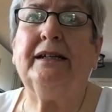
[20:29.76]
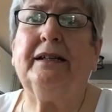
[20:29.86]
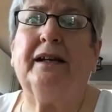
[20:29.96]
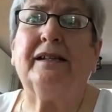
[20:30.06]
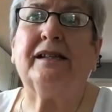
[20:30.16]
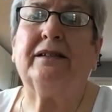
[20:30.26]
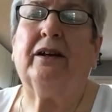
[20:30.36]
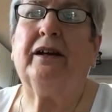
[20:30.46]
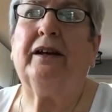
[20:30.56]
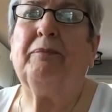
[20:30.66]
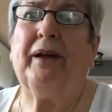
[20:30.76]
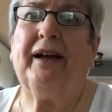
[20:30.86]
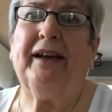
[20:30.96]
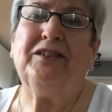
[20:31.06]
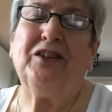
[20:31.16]
I
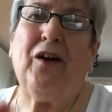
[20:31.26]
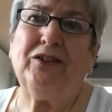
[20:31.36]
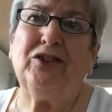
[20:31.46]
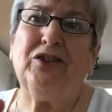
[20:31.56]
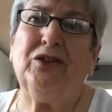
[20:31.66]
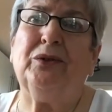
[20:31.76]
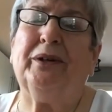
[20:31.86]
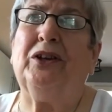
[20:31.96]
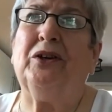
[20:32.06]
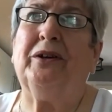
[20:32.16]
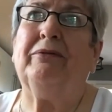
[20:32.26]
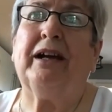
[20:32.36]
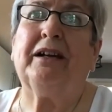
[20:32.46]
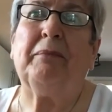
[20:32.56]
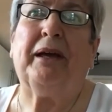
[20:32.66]
had talked to you and you had
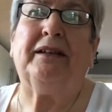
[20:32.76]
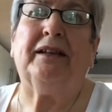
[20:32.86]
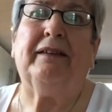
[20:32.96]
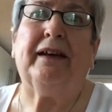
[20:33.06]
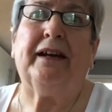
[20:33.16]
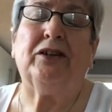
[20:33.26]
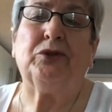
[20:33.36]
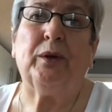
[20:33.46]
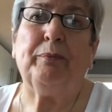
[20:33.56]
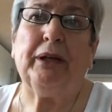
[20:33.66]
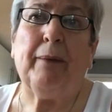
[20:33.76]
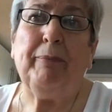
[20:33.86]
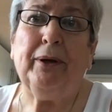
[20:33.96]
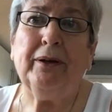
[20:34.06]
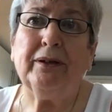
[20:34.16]
recommended that I triple up
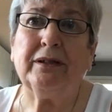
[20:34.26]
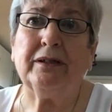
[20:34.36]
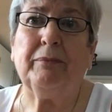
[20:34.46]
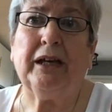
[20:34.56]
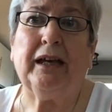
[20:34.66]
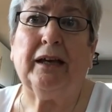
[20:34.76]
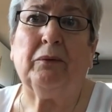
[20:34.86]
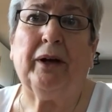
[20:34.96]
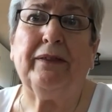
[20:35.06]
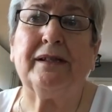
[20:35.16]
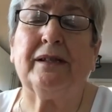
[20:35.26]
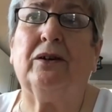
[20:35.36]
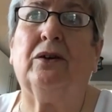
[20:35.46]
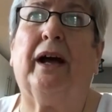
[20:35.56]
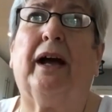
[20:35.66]
to begin with.
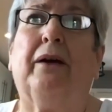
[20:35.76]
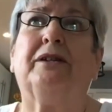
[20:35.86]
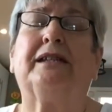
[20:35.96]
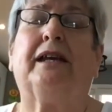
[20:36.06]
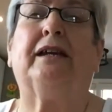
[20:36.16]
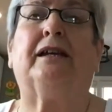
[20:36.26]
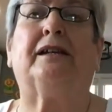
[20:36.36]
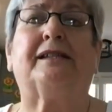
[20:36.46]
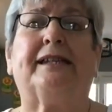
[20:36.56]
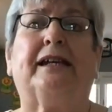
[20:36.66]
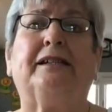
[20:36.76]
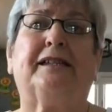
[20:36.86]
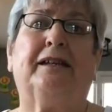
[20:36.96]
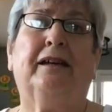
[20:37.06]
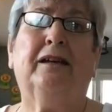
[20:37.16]
So I was taking
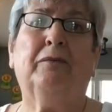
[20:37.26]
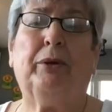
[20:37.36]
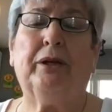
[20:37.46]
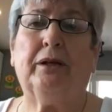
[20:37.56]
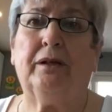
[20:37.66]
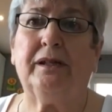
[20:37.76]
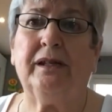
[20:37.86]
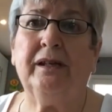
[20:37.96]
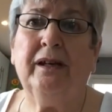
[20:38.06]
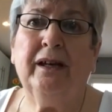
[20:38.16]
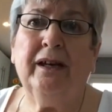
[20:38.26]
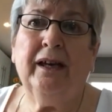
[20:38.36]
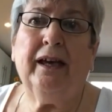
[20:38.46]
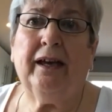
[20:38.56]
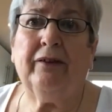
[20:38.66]
6 pills
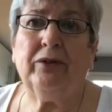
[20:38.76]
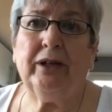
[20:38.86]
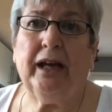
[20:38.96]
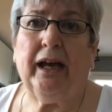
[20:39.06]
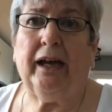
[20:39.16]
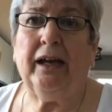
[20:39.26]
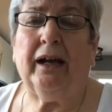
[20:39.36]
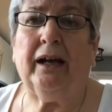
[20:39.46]
every day